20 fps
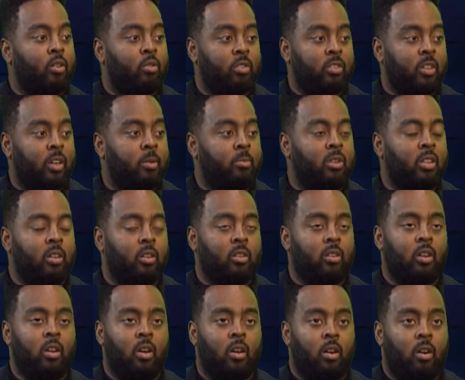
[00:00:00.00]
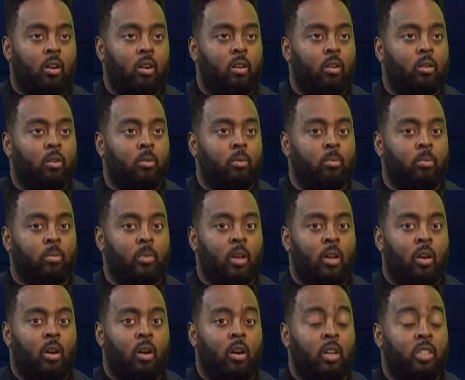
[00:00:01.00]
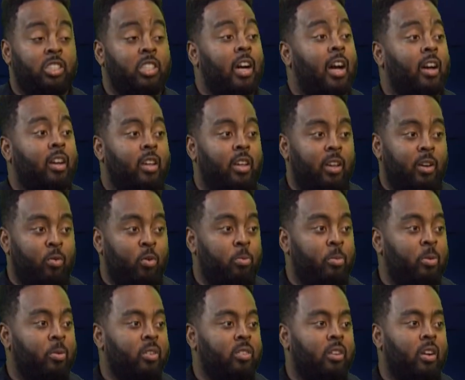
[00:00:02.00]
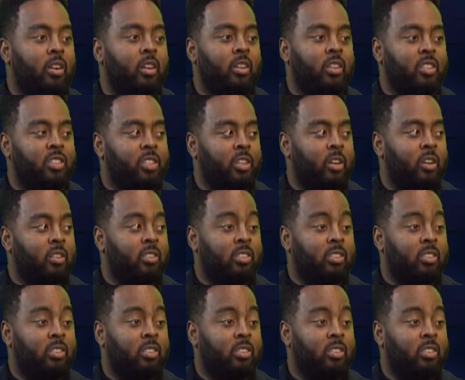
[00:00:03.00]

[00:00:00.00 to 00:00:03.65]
Chris Emden, John King will be returning this year.